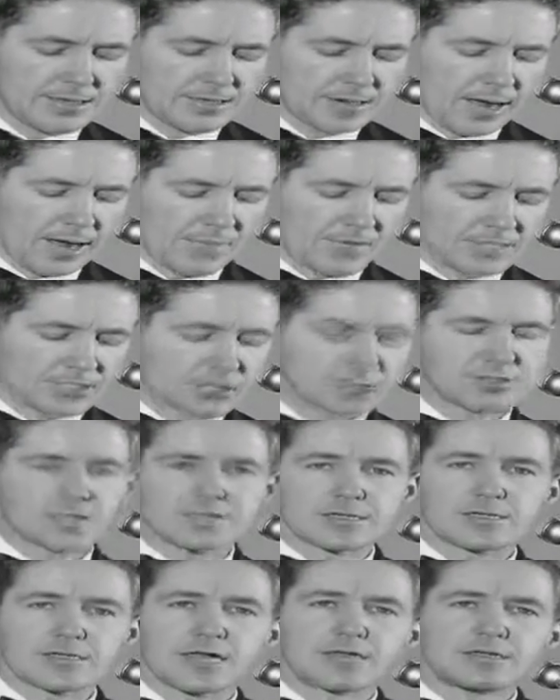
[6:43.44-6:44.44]
I mentioned
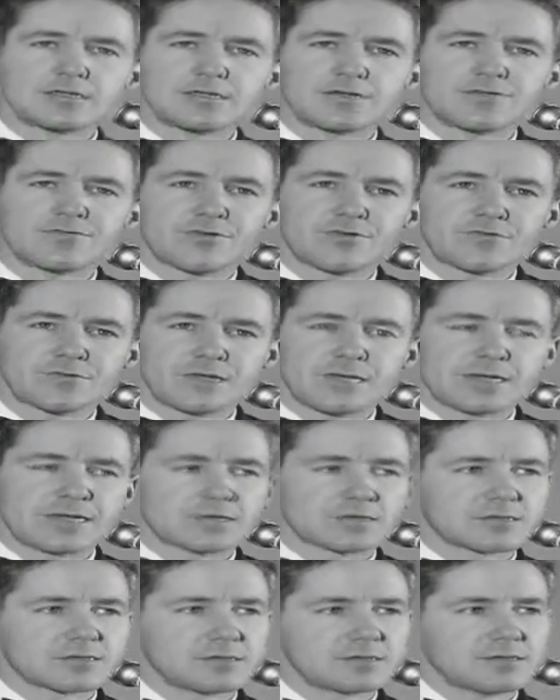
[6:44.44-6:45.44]
that in
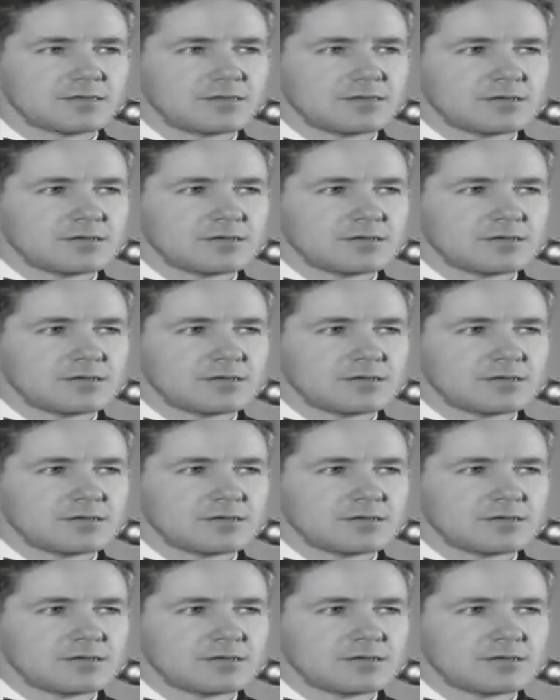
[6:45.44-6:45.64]
1958,